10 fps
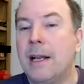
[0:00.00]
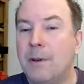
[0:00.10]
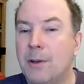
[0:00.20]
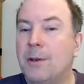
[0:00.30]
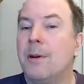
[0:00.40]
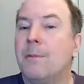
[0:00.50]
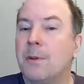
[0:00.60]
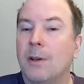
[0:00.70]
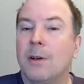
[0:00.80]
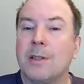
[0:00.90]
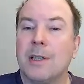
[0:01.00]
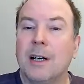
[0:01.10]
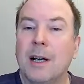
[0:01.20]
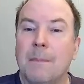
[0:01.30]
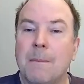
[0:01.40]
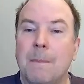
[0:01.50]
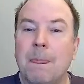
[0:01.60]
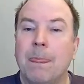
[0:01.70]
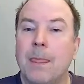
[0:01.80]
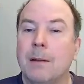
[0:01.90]
And if you do it for a long time,
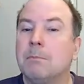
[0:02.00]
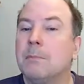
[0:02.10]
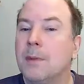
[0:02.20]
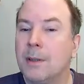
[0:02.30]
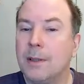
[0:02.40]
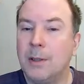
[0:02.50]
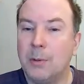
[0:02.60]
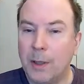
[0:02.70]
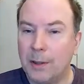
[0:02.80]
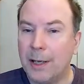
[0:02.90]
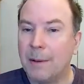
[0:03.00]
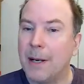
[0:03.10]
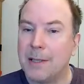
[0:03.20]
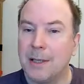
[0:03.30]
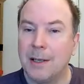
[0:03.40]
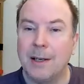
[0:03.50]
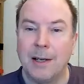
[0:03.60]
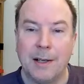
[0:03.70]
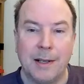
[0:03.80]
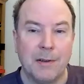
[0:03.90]
you will get better,
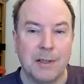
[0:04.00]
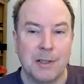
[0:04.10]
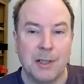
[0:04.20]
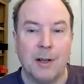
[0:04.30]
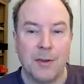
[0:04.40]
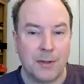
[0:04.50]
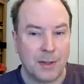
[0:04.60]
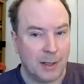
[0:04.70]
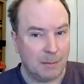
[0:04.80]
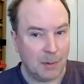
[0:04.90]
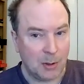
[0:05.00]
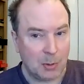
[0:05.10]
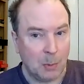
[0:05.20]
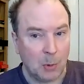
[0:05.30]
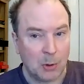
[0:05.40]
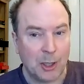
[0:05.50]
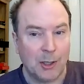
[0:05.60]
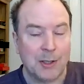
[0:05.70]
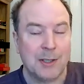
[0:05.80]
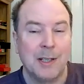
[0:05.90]
and there is a chance, a small
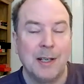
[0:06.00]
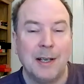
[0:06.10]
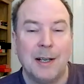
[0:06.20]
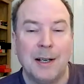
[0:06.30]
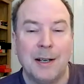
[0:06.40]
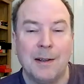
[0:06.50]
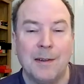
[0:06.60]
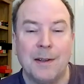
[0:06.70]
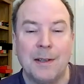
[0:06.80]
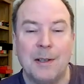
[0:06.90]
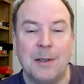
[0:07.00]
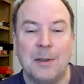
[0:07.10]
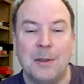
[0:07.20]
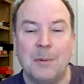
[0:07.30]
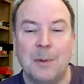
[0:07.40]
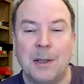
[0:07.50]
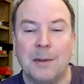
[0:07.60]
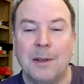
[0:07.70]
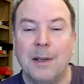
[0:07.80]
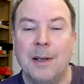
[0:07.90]
chance, that you
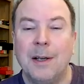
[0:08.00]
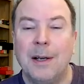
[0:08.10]
will